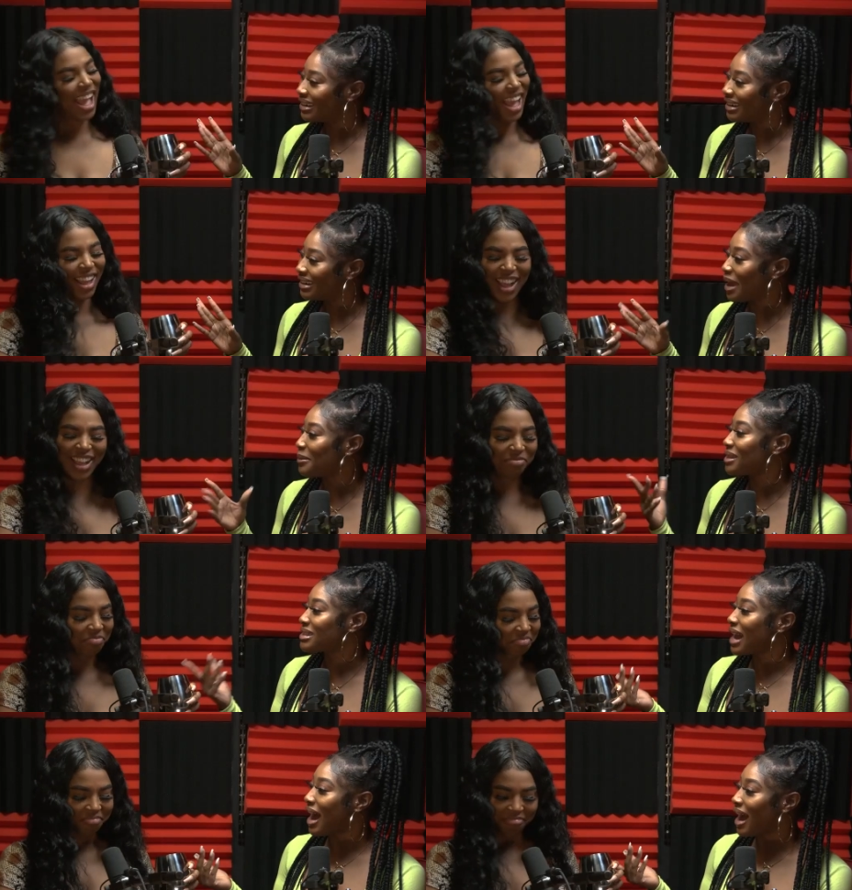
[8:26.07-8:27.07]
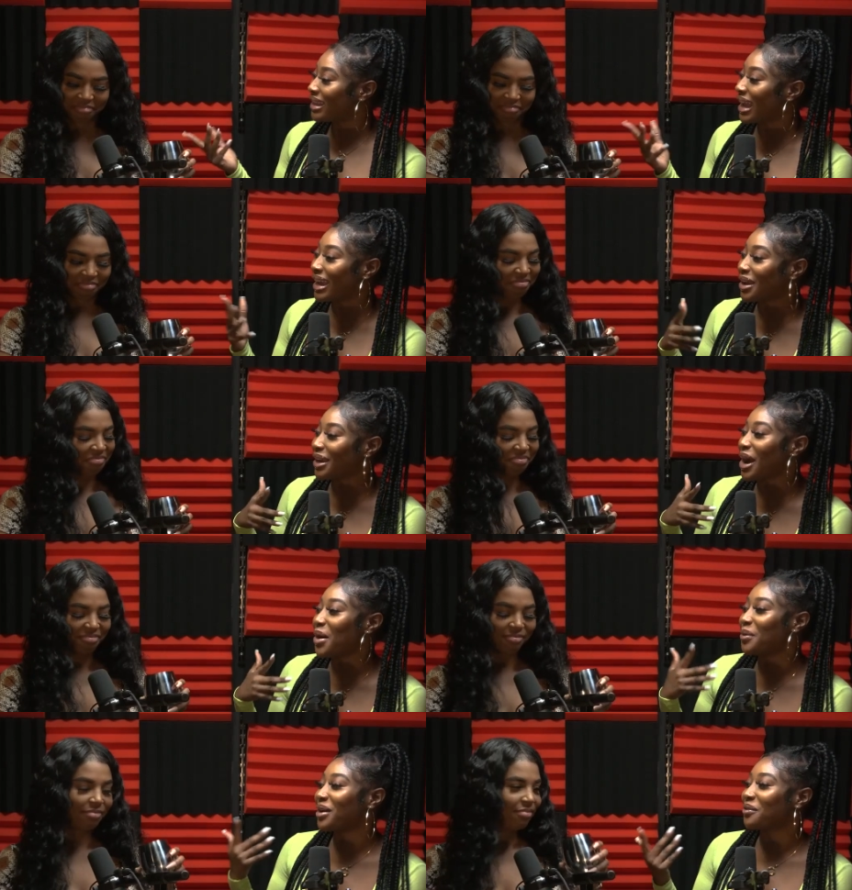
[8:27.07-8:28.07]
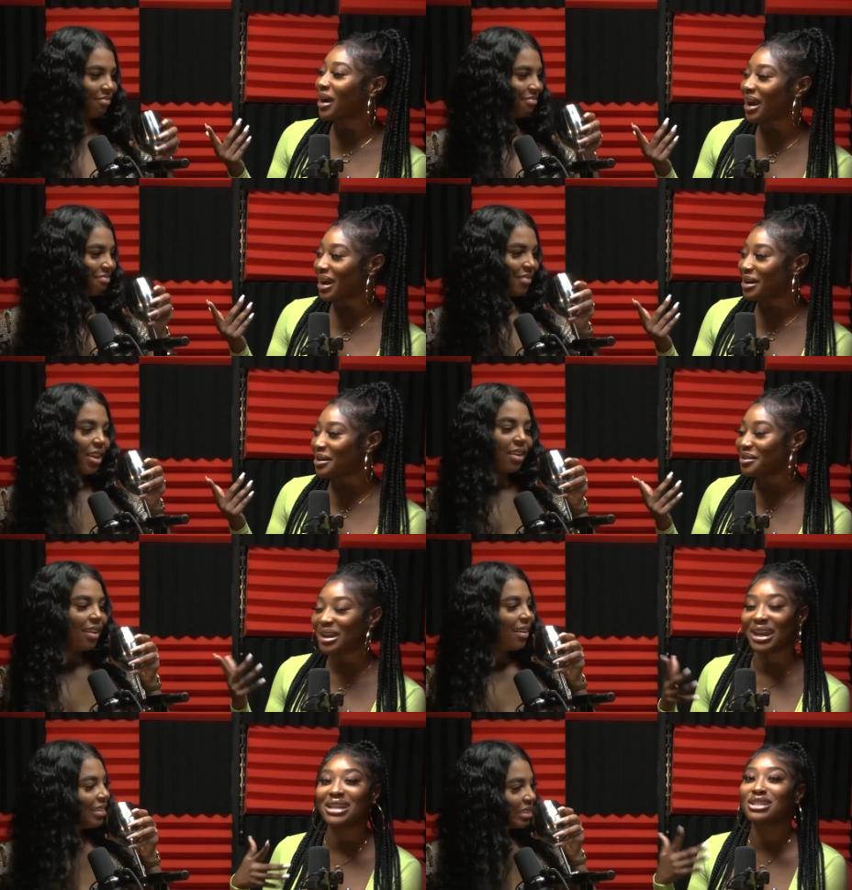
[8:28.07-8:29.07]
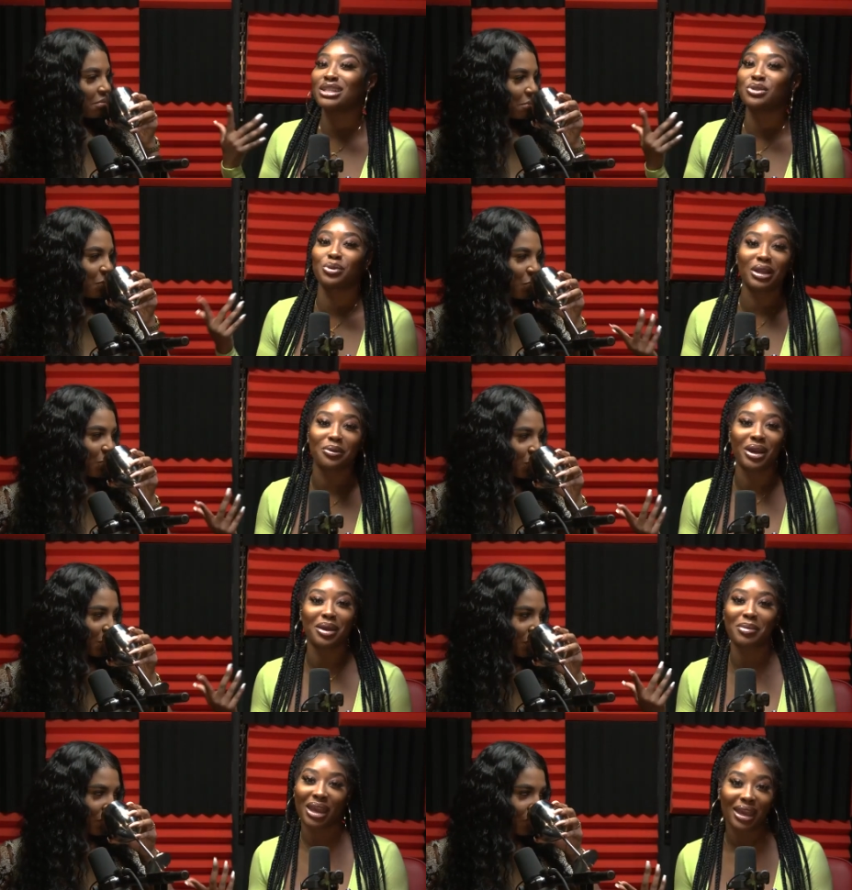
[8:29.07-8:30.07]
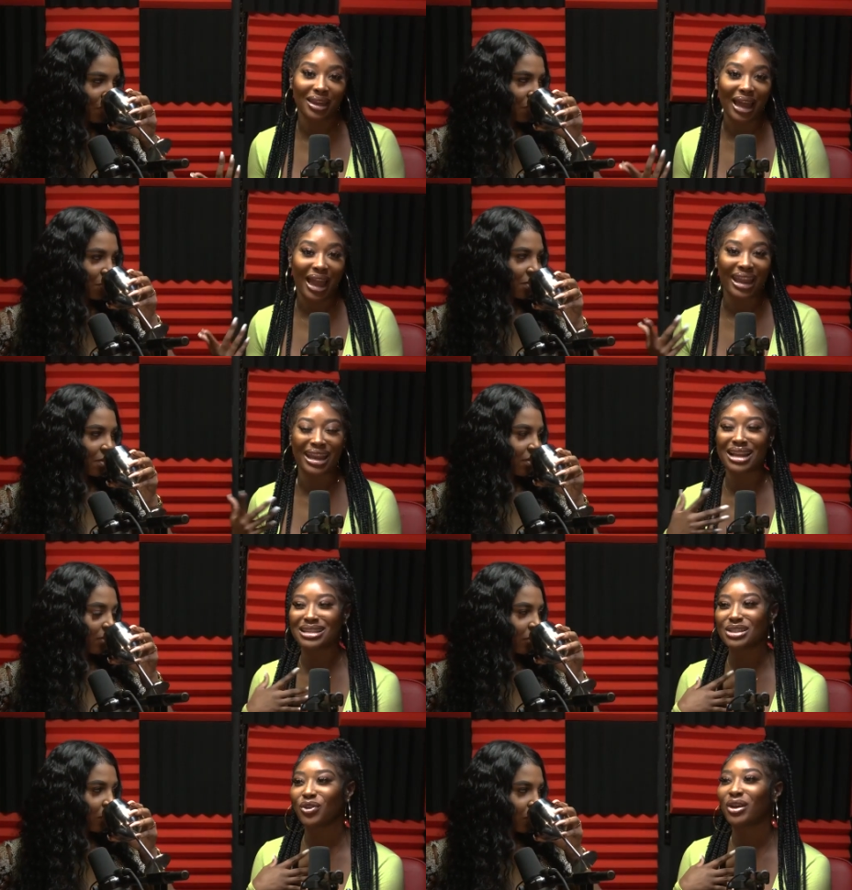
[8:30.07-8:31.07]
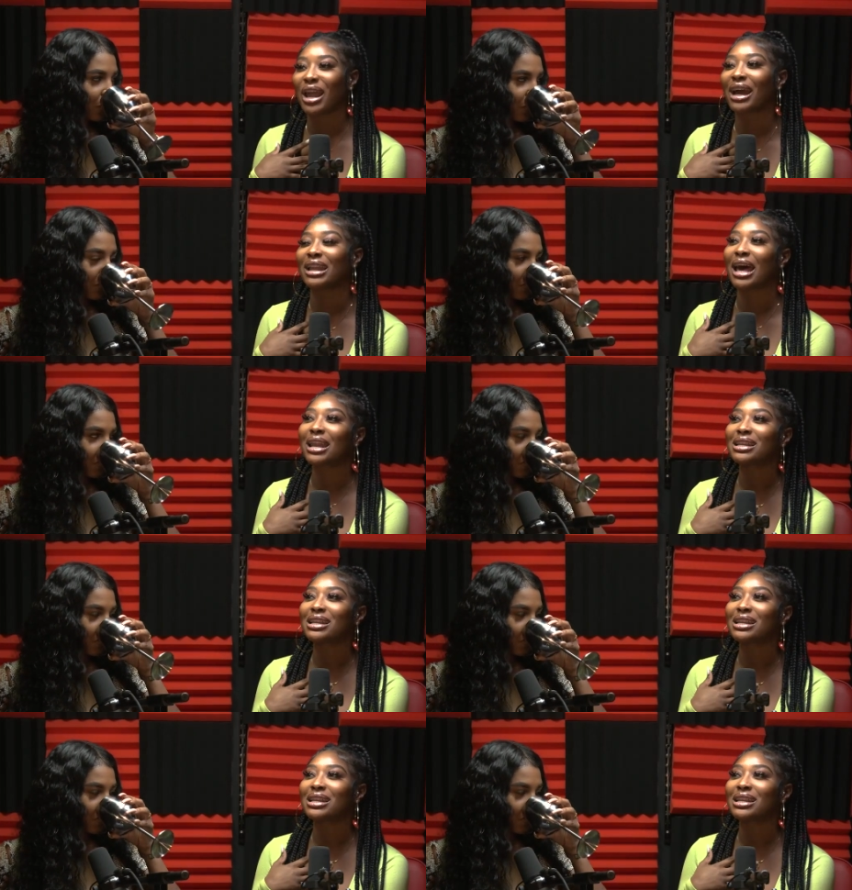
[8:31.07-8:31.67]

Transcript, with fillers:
Speaker 1: they be tired. They can only go one round, and that's just really what it be like. And I just feel like a lot of the